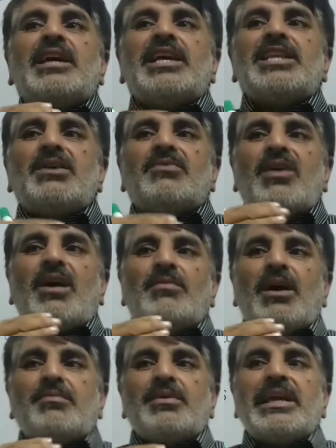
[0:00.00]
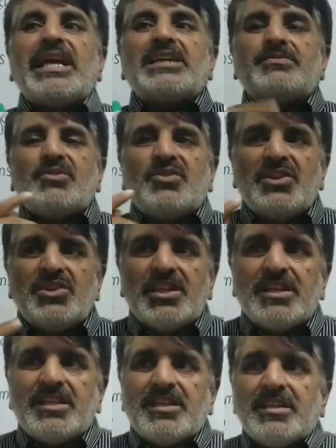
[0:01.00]
in the form of
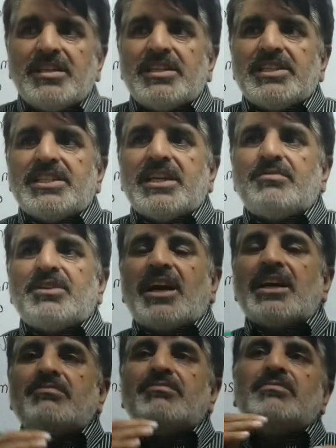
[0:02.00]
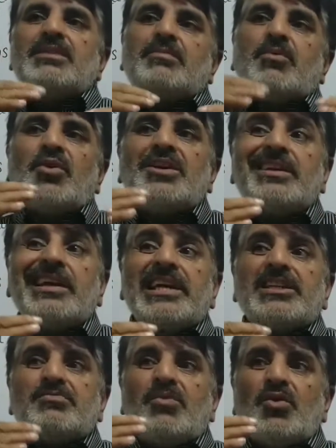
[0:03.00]
exposition. Sometimes the poet
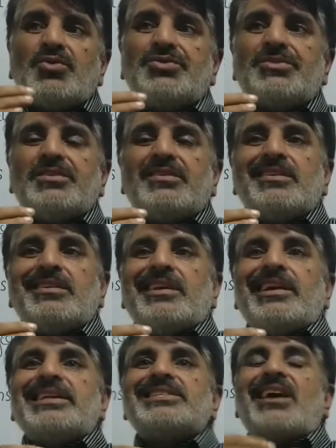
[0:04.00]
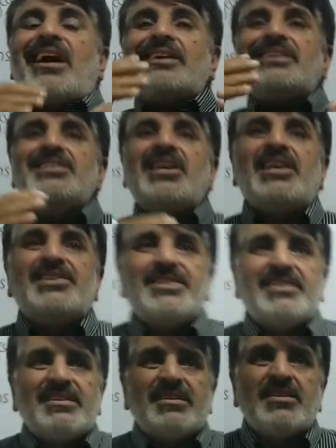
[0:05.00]
exposes his
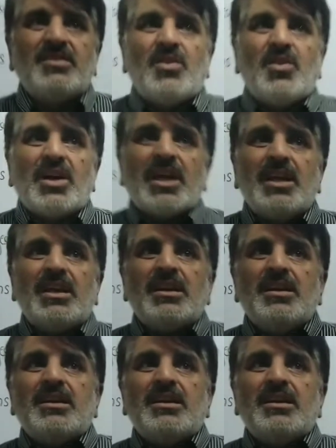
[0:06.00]
ideas. Okay,